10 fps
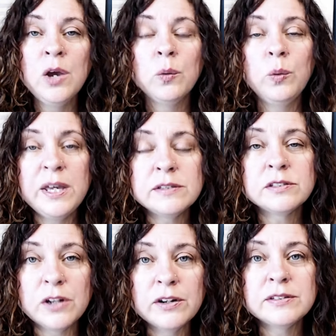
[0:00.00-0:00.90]
We
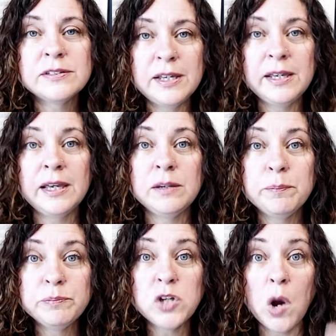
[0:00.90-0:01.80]
start seeking
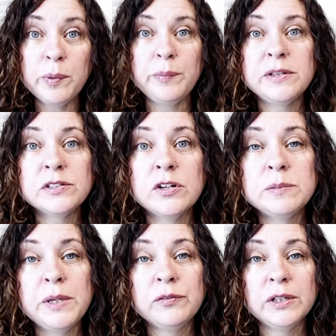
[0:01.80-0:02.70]
dopamine
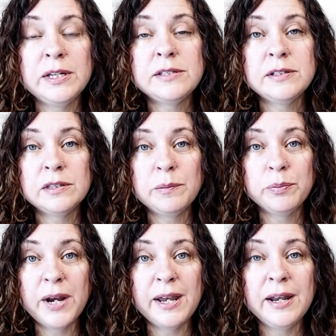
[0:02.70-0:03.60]
starts being released in the
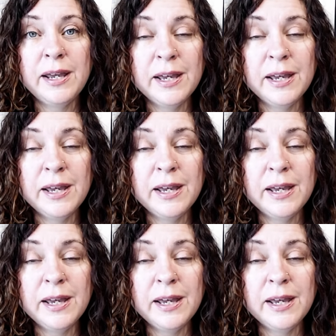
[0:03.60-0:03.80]
brain.